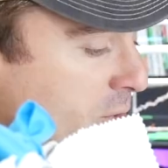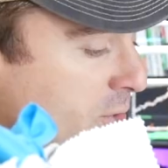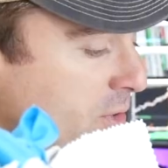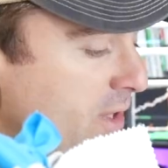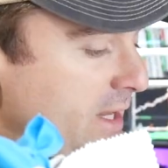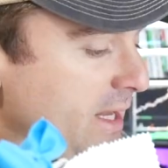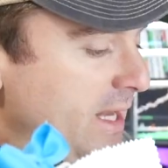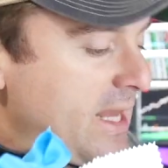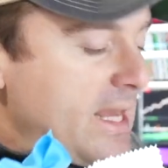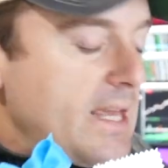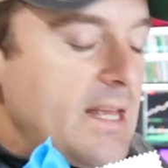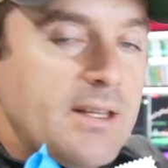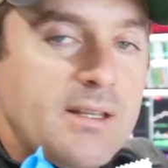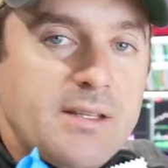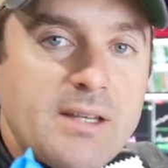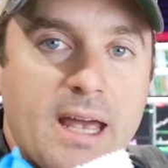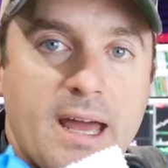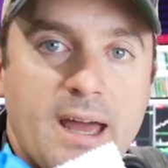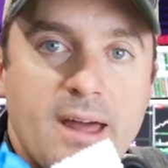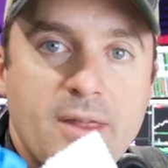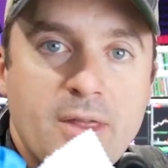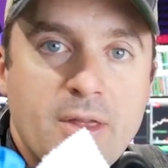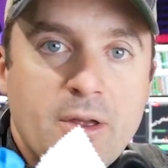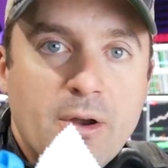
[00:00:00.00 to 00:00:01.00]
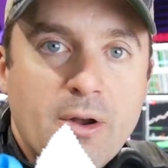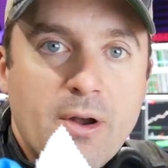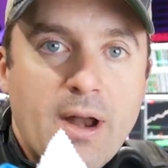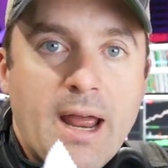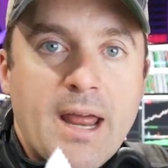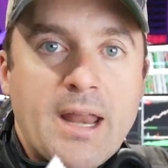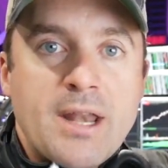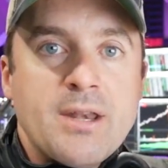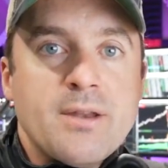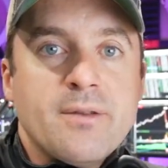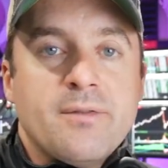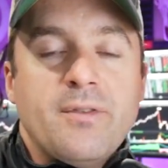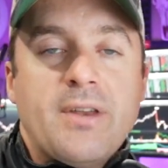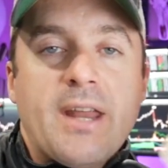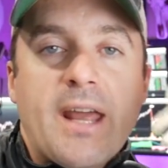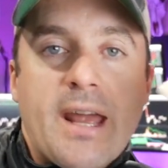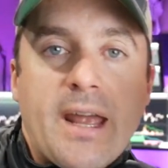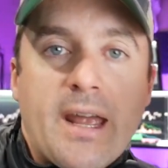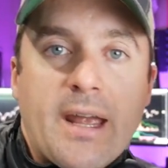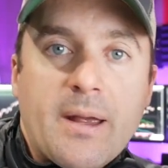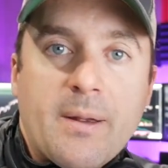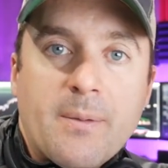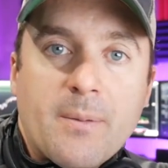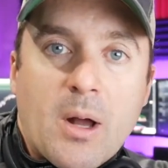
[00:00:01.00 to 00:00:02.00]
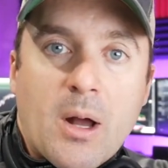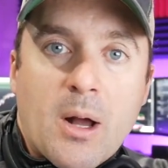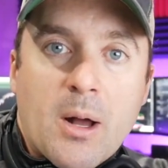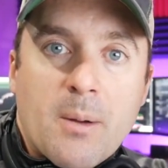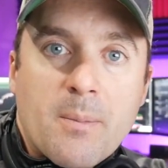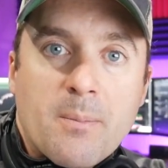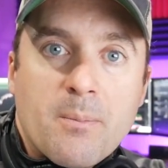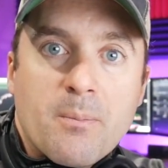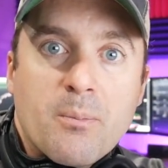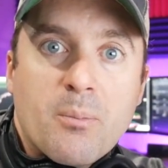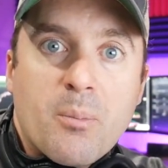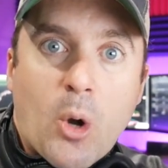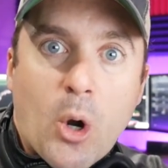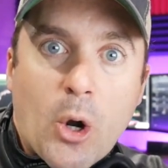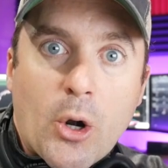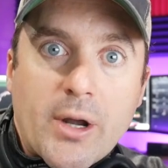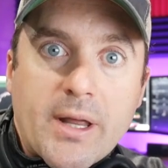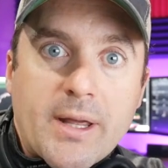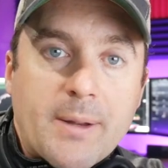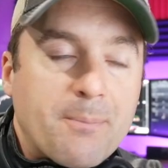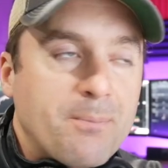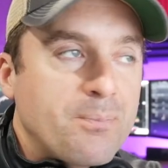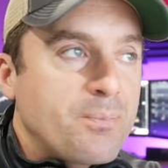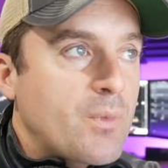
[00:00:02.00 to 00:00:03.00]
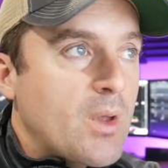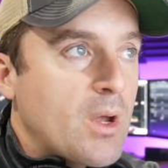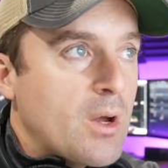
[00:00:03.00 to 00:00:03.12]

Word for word: So the kids had their end of day party.